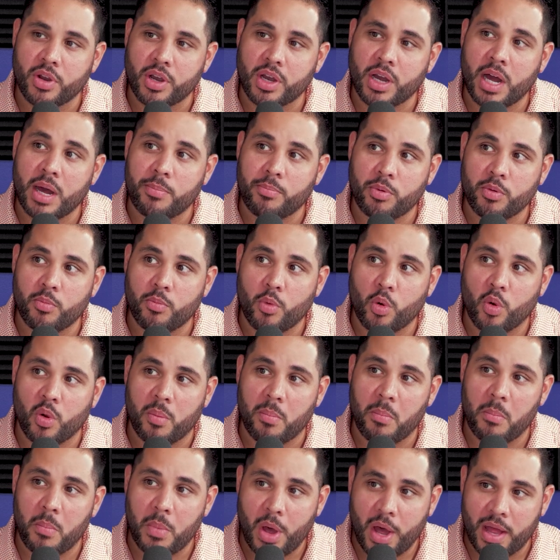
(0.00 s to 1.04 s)
a couple more
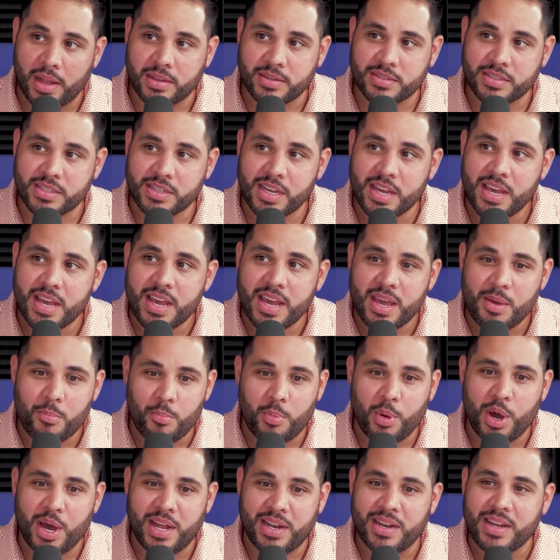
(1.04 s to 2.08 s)
months.
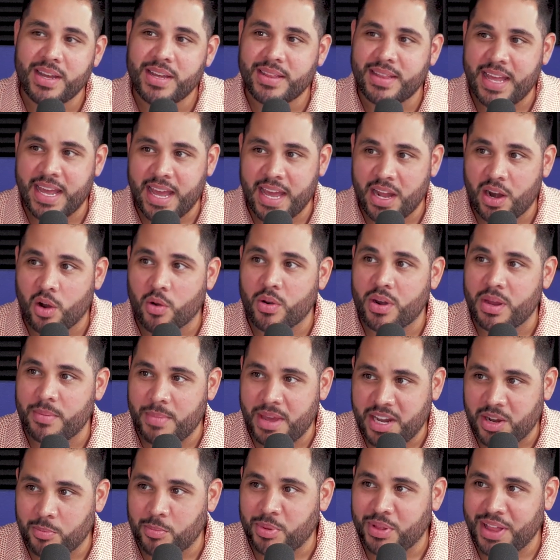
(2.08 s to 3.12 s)
But they had already
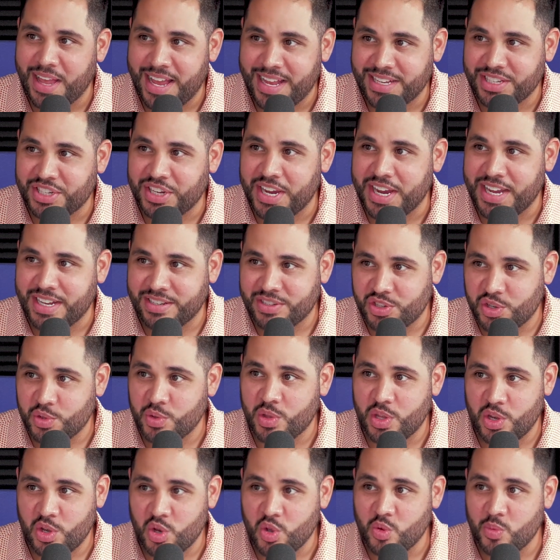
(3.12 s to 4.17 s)
made a plan change to
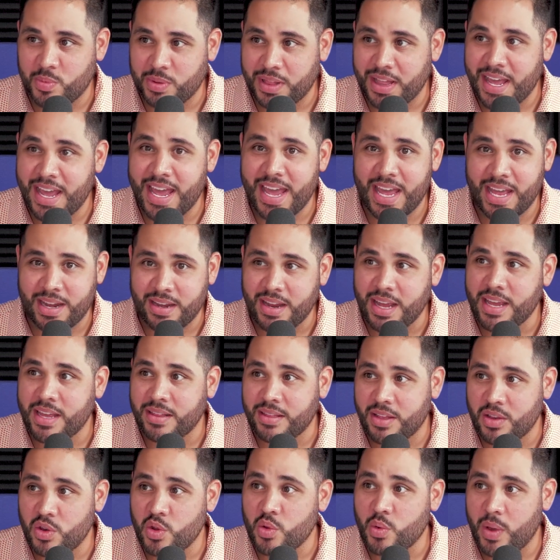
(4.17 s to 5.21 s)
the new plan in
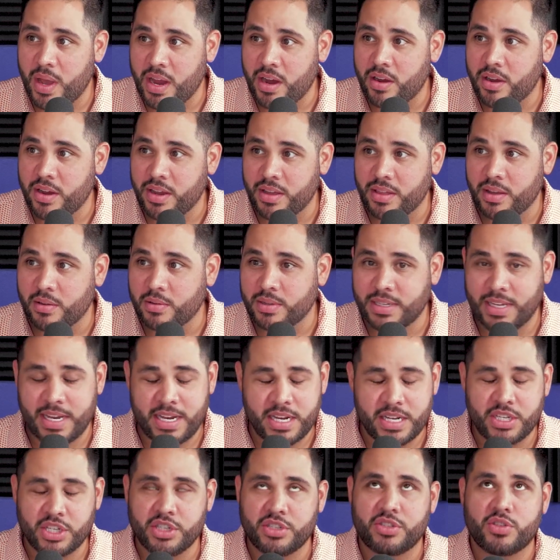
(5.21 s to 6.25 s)
the new area and
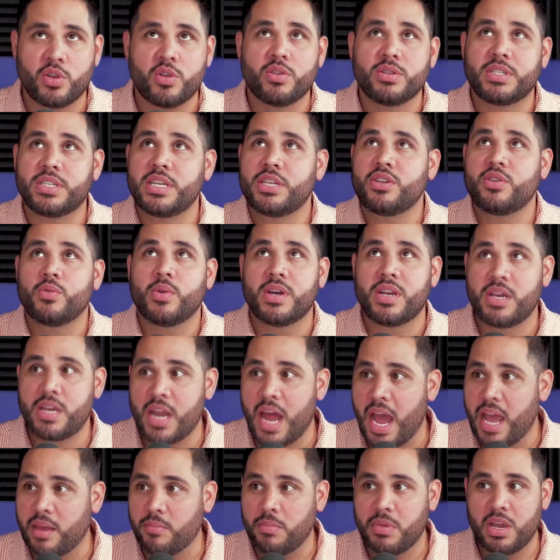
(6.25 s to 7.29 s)
it just turns into a
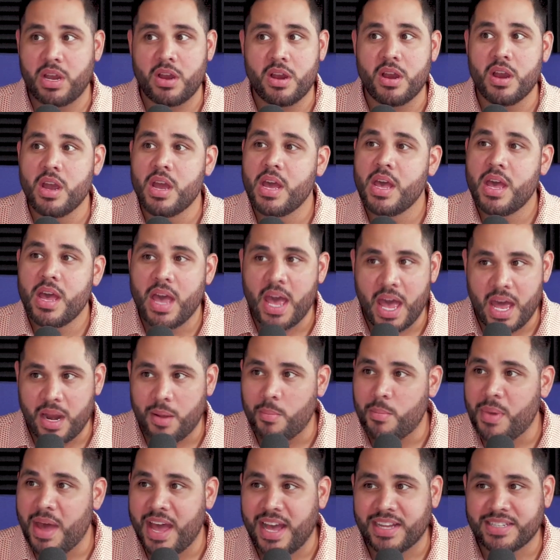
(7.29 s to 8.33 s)
nightmare and a
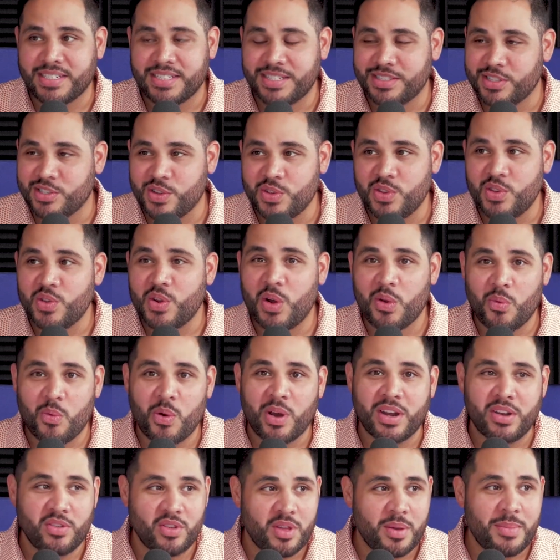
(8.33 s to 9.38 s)
mess. And so you don't
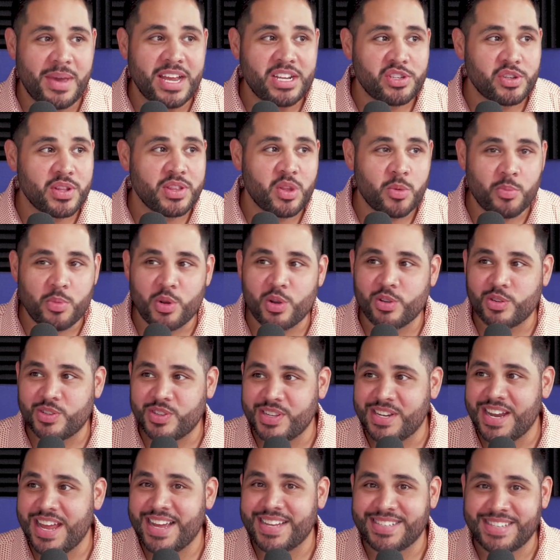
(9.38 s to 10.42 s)
want to do that. Make sure the
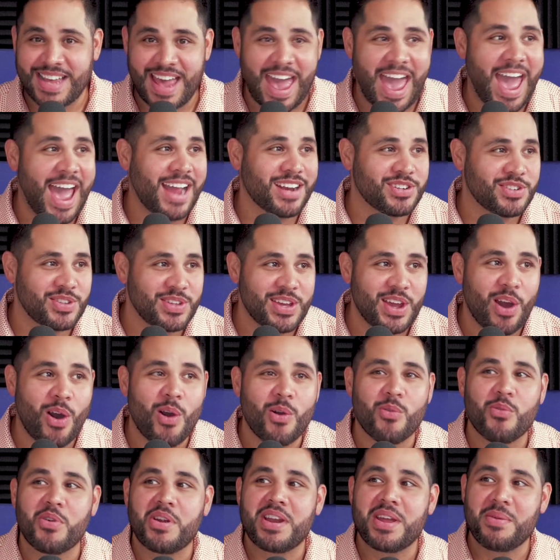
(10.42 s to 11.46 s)
person has actually
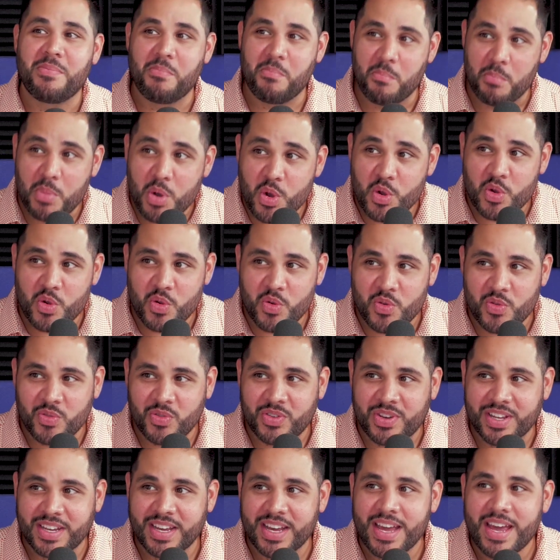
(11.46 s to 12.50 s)
already
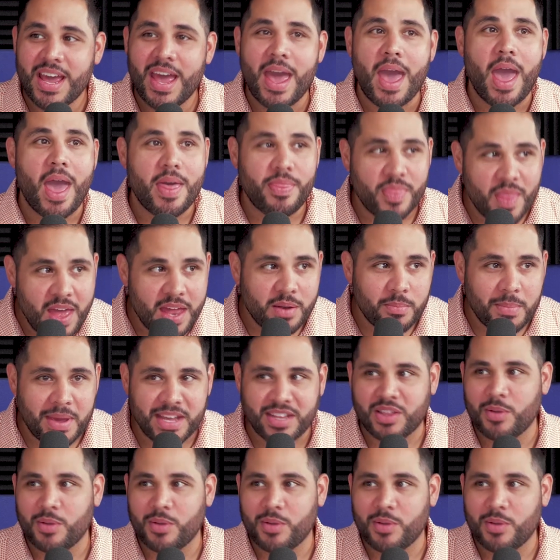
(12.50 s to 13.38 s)
moved, and then make